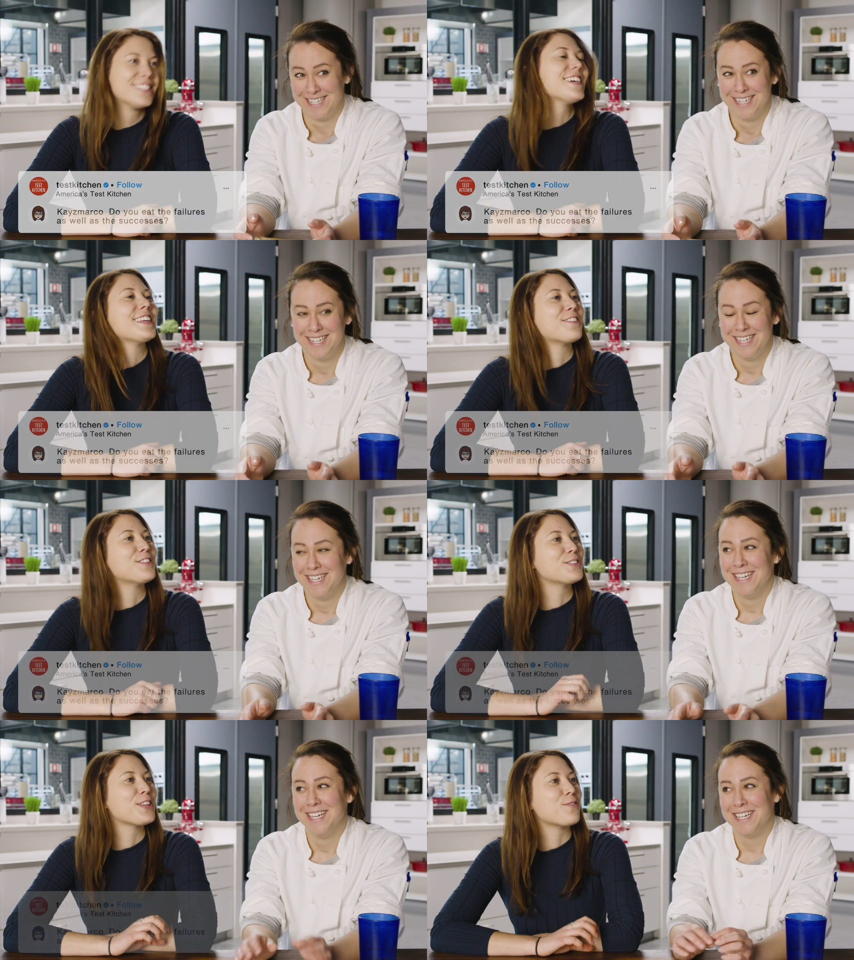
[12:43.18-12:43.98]
Speaker 1: I think,
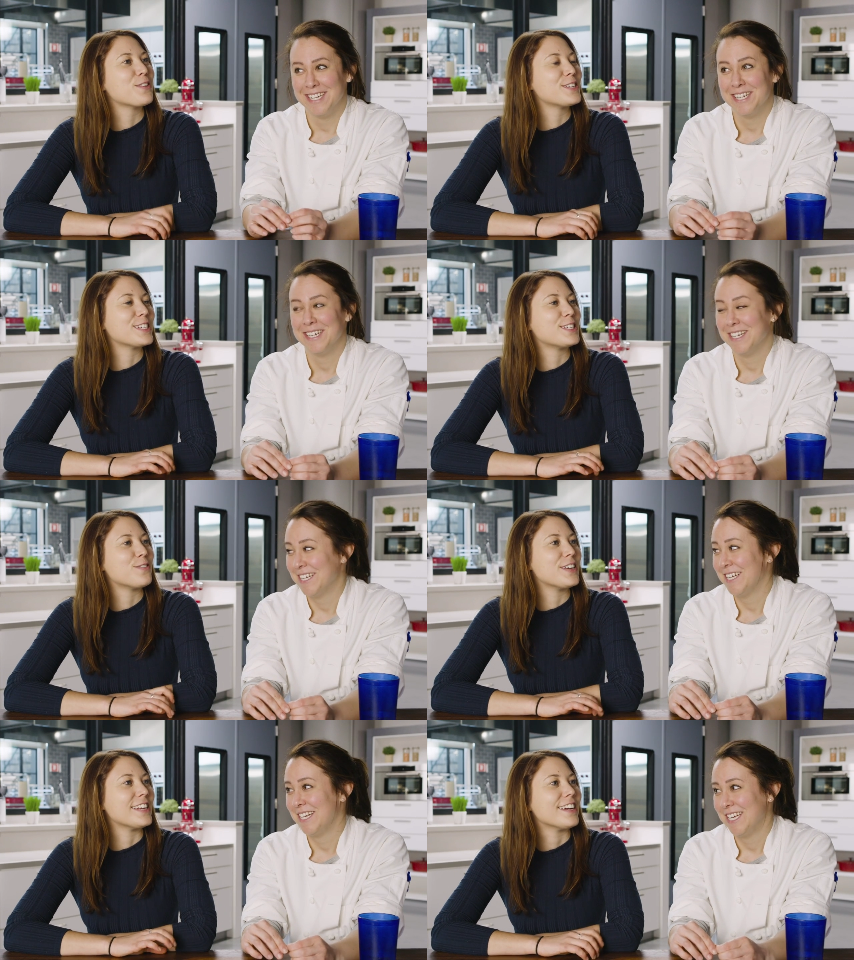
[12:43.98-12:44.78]
what's one of the worst things
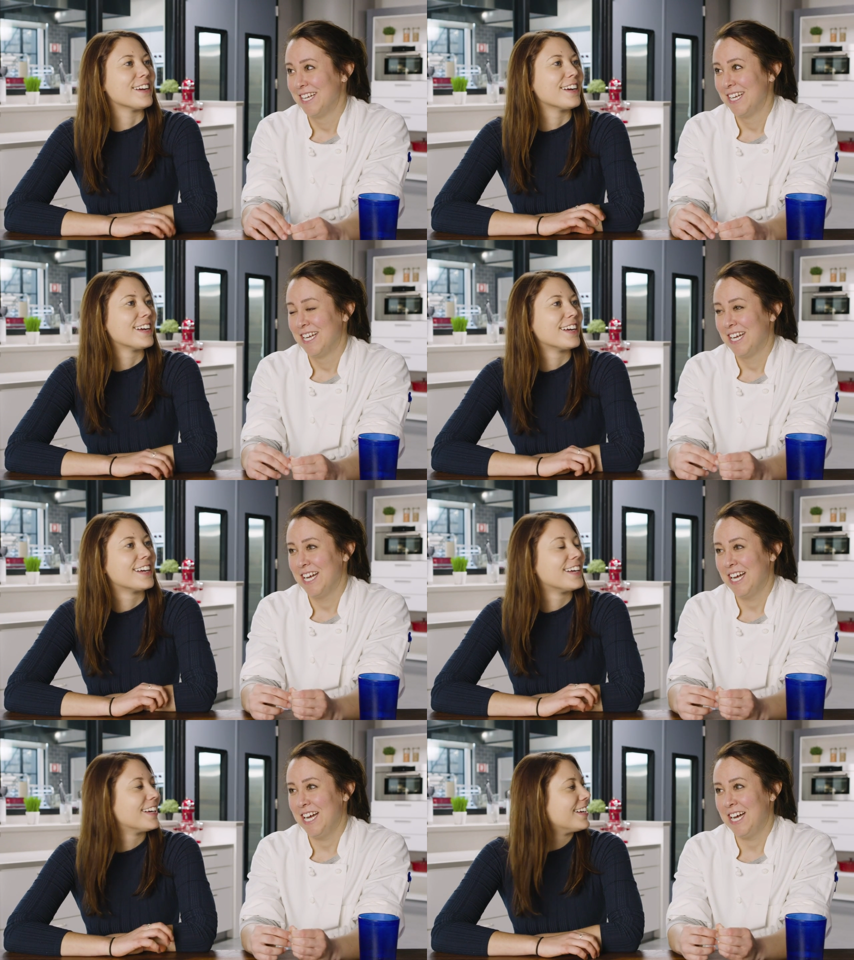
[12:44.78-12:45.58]
you've eaten here?
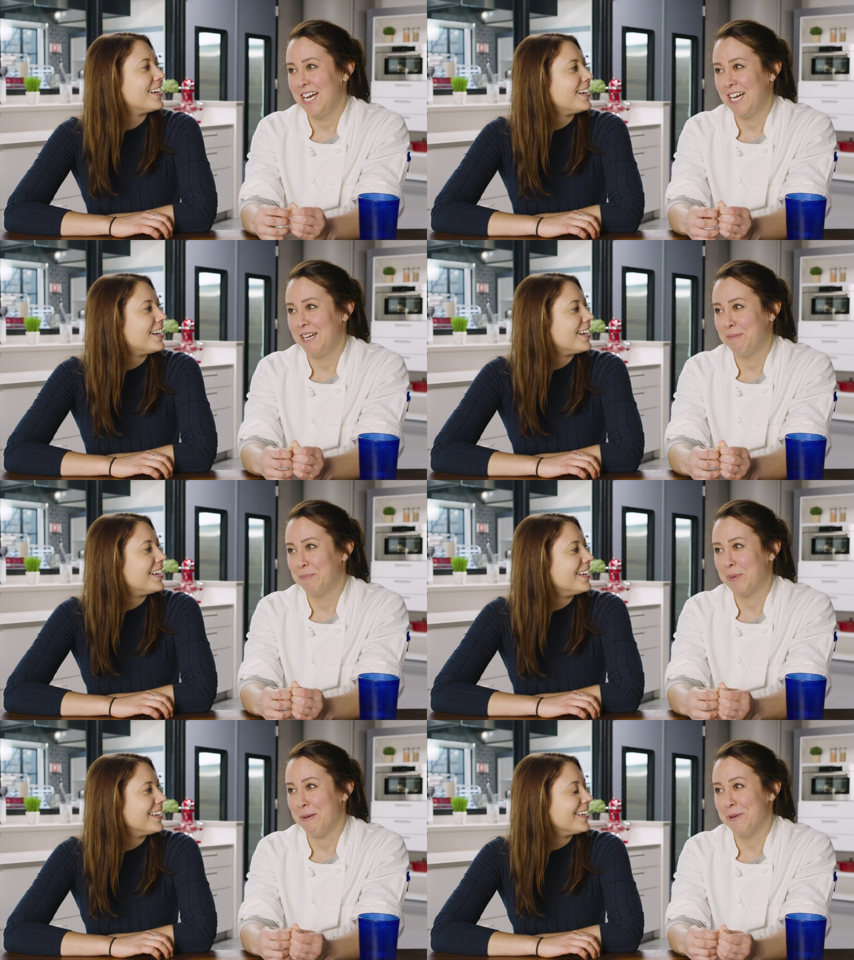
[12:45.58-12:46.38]

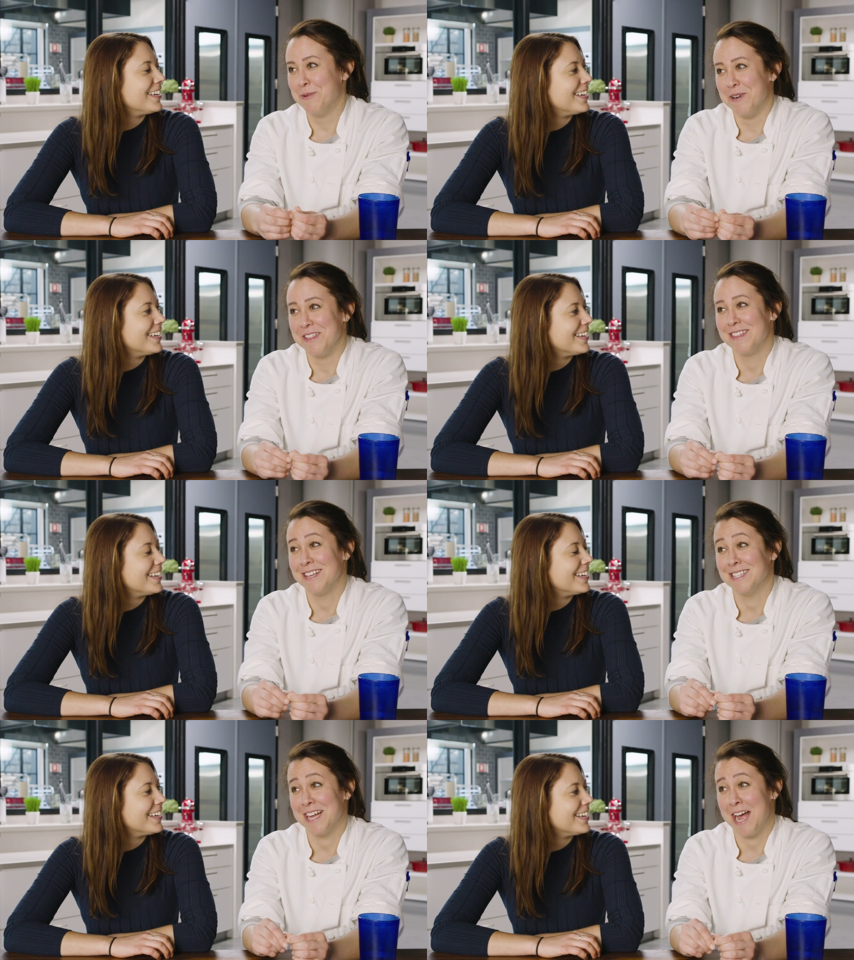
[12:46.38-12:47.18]
Speaker 2: Probably one of the
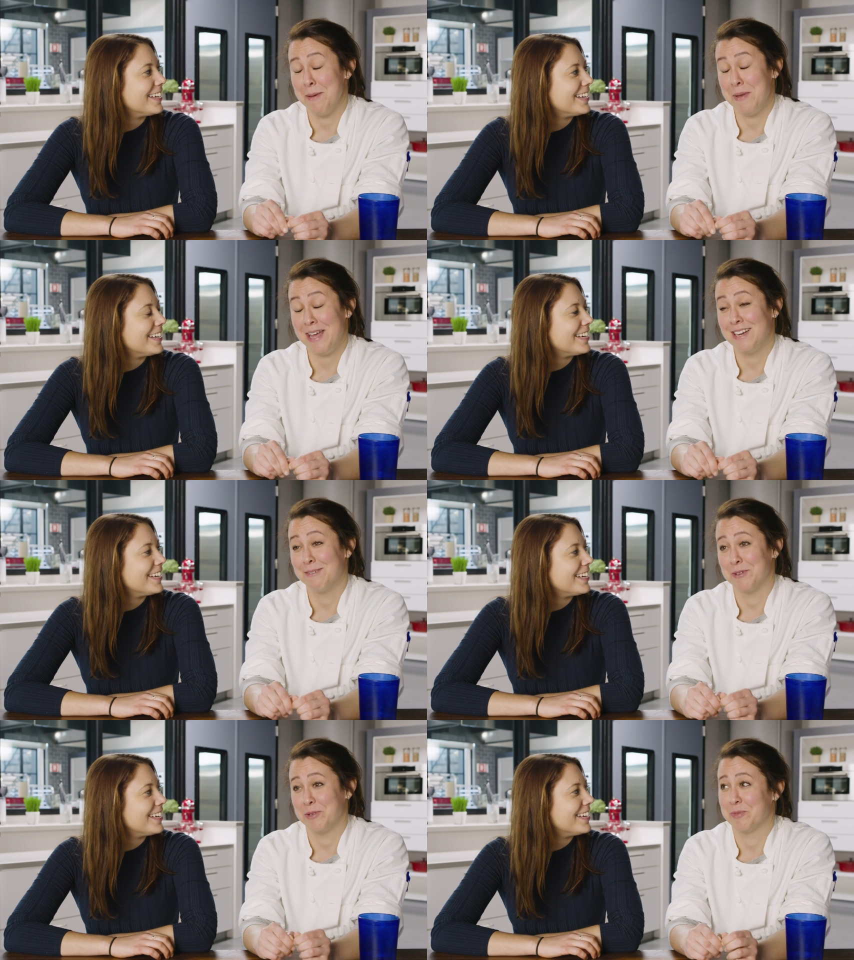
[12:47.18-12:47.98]
things that I made,
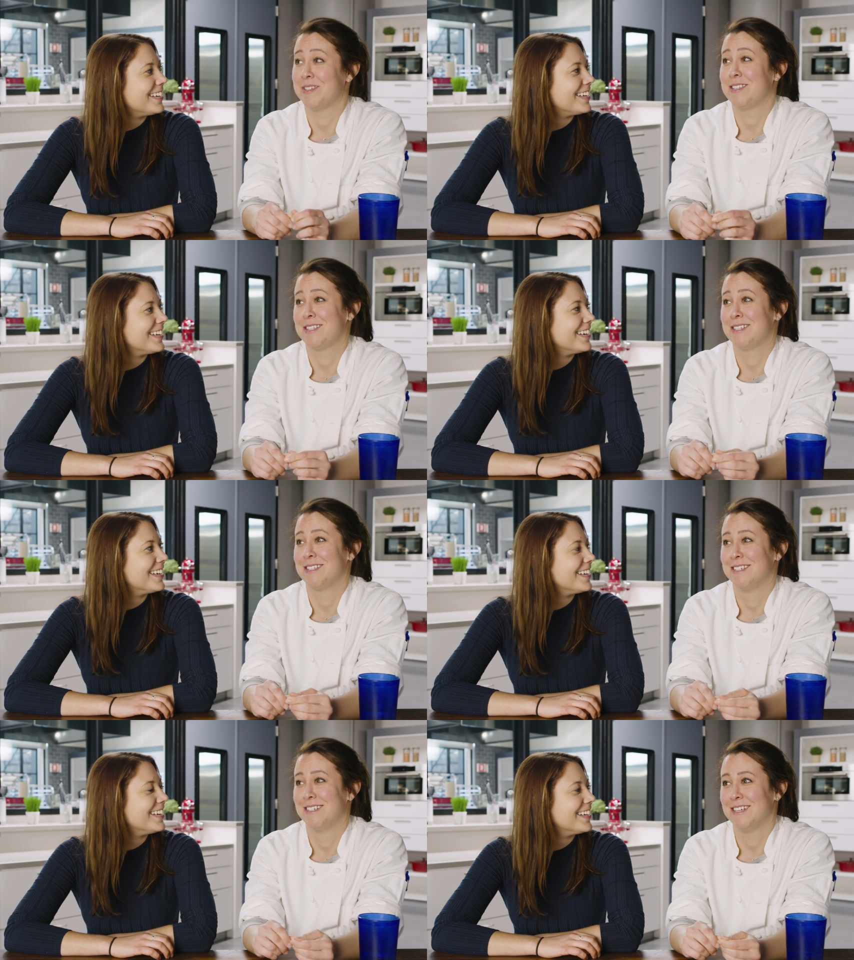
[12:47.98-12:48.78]
which was,
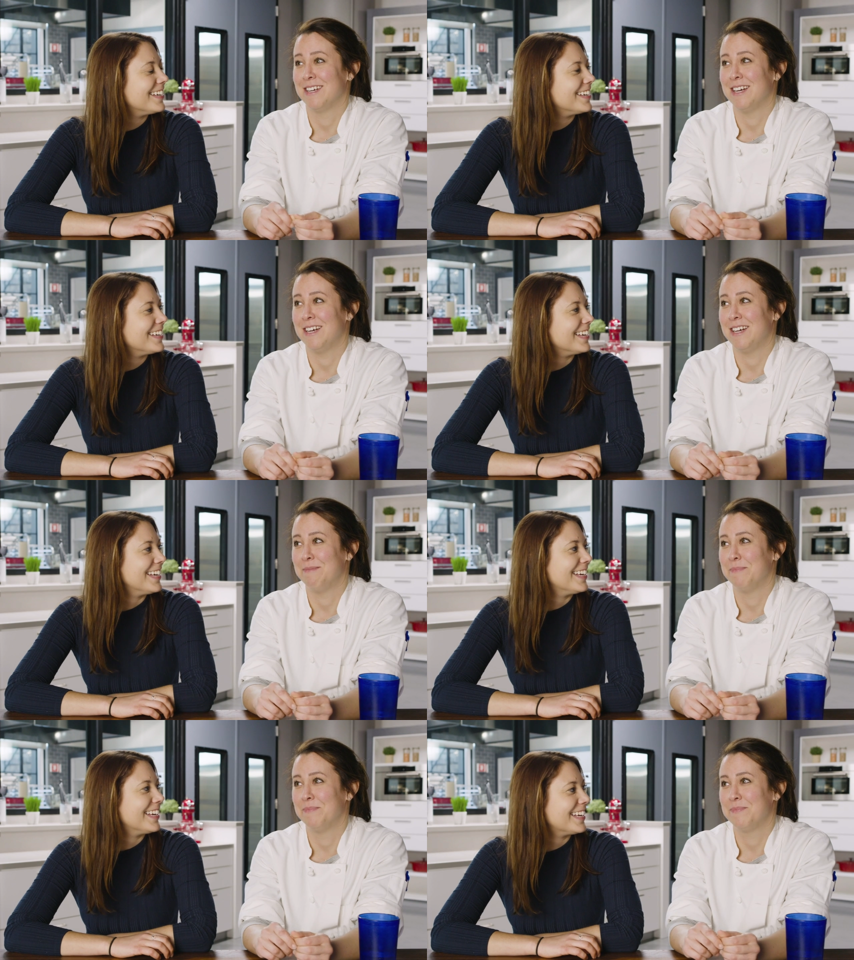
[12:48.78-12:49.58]

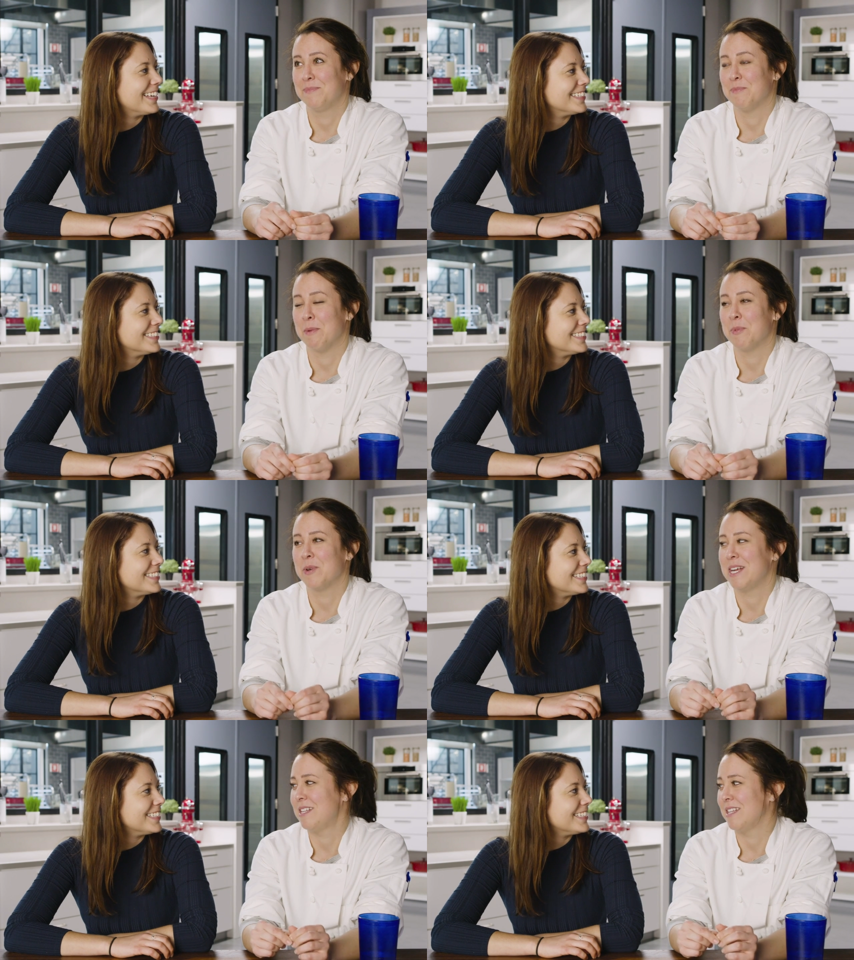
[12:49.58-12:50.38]
remember
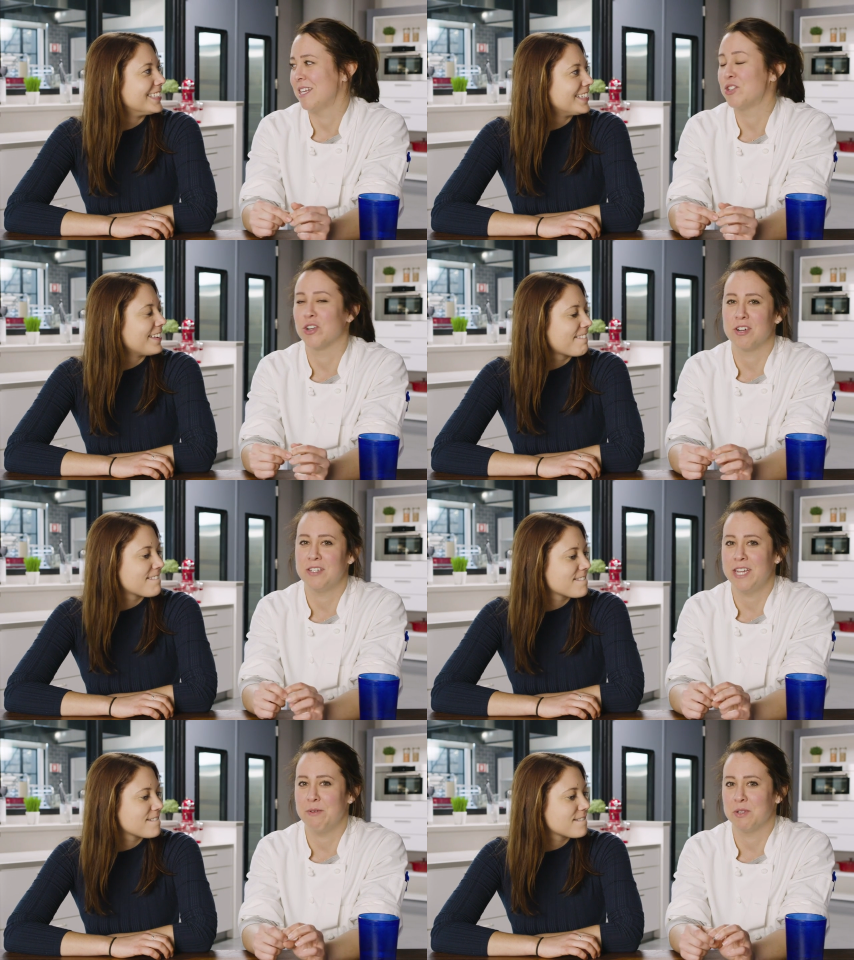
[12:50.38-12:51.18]
when I, like sugar
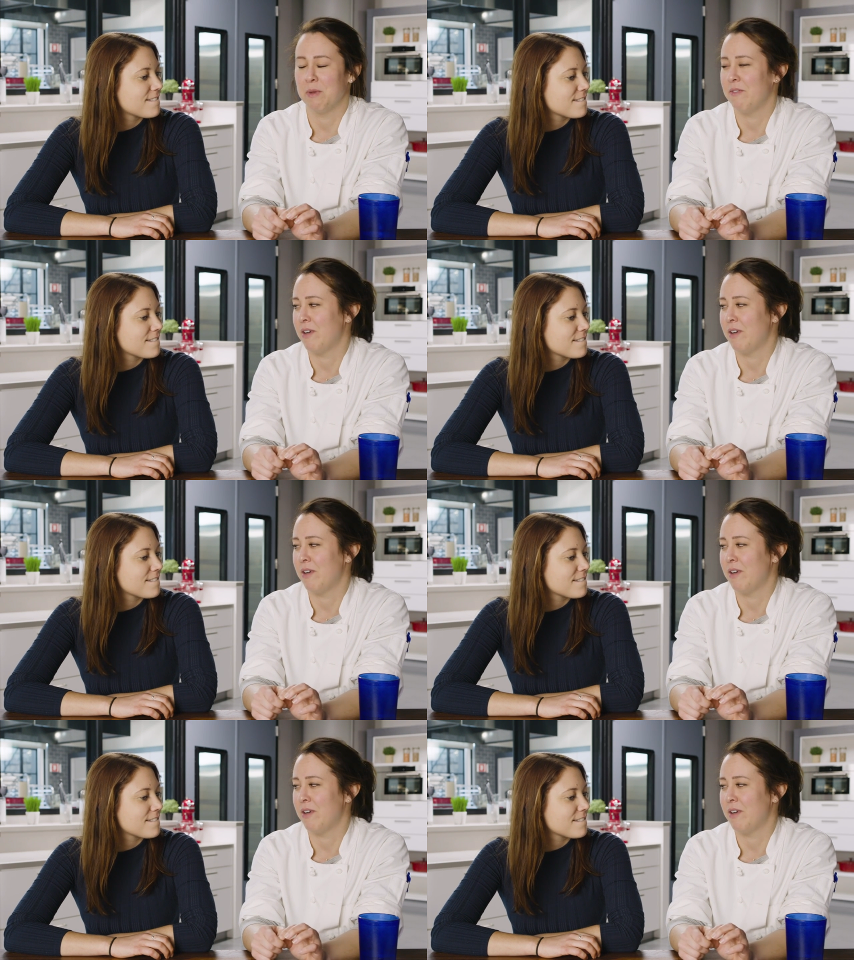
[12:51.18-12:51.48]
steak was my